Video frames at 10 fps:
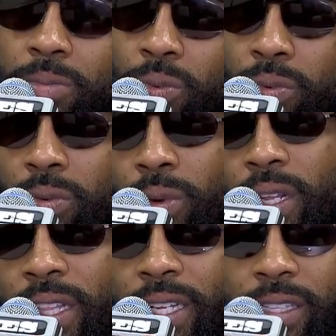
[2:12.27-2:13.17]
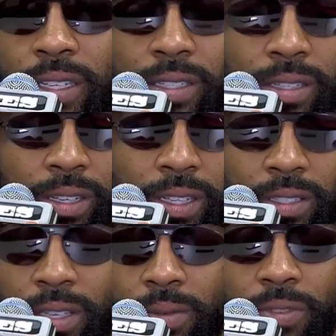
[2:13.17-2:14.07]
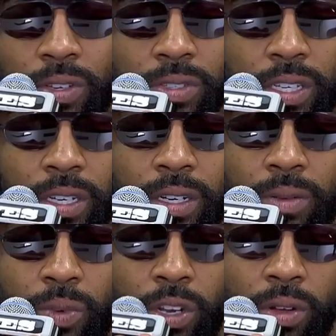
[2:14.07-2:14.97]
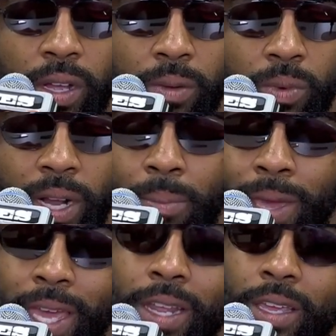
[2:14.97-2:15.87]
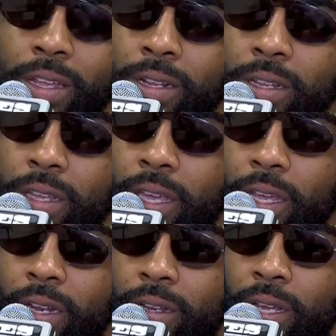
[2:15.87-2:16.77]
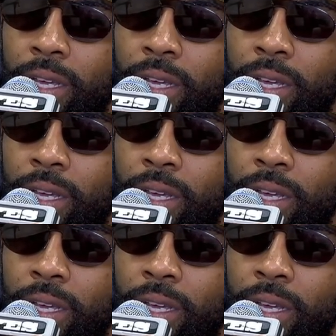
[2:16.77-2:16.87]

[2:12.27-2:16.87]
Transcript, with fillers: But when we're winning like this and, and the team feels good and we know that we're not panicking and